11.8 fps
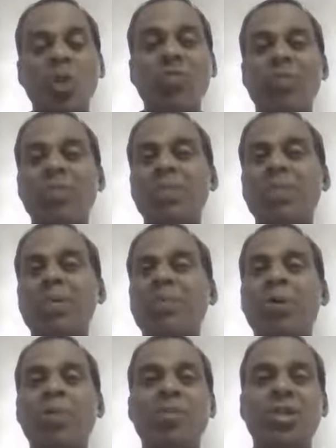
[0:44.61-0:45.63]
do we mean by
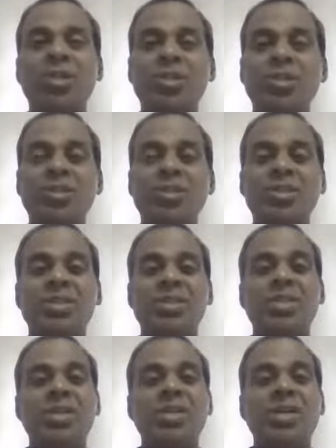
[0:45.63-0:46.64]
population
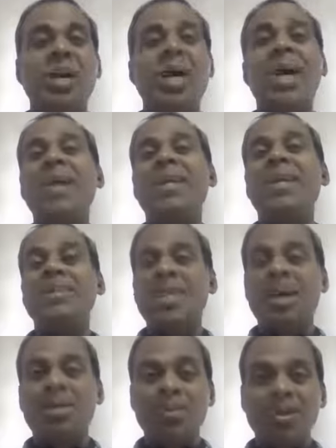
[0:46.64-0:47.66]
and a
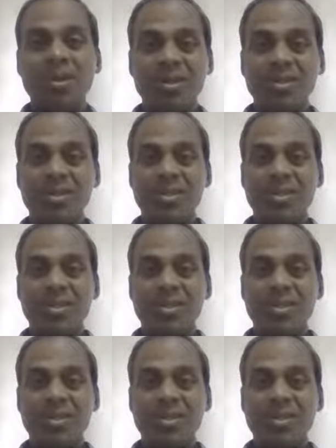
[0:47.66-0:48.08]
sample,